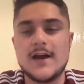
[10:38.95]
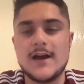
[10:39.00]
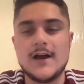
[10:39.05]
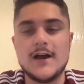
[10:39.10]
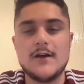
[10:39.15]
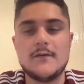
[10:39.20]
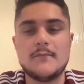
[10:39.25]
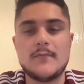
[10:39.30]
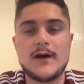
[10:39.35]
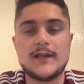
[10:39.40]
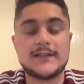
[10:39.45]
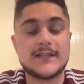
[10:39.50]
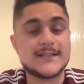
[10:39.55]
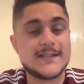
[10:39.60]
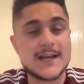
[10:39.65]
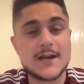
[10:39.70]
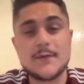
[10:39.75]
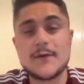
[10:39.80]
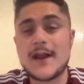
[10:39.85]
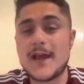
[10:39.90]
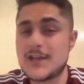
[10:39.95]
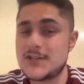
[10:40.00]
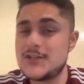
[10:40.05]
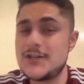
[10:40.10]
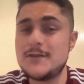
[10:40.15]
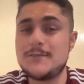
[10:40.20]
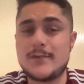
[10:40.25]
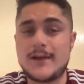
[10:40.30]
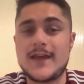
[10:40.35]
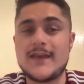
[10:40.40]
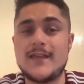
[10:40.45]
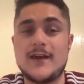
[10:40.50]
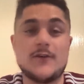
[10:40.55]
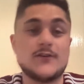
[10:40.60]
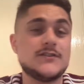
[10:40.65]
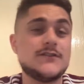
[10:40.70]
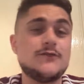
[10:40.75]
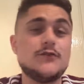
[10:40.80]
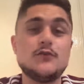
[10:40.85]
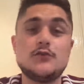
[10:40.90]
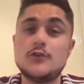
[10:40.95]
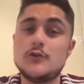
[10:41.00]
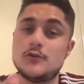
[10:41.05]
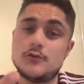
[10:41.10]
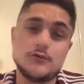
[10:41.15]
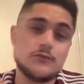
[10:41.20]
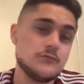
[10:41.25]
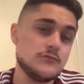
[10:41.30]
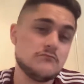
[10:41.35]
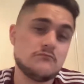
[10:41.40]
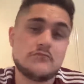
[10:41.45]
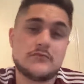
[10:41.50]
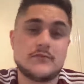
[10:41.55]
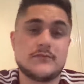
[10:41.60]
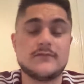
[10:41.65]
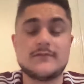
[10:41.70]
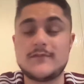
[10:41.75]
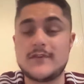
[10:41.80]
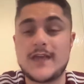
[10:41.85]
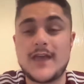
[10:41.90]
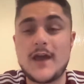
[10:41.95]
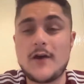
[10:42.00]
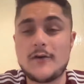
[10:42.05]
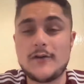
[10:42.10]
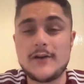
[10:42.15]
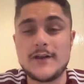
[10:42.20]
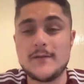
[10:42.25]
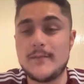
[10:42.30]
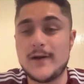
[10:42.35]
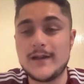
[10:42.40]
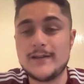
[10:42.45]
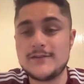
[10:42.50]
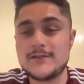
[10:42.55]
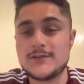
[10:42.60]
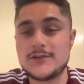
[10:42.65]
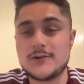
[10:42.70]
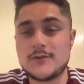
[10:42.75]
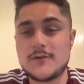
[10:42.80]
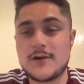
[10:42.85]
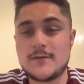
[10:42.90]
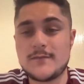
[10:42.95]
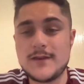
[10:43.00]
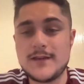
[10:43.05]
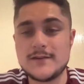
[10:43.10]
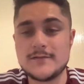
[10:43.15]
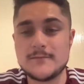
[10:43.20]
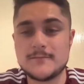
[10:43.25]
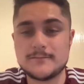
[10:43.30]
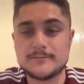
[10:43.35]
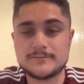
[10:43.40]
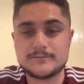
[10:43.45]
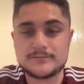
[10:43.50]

But does anyone actually play that? Because if you do, get on it, man. Do you know what I mean?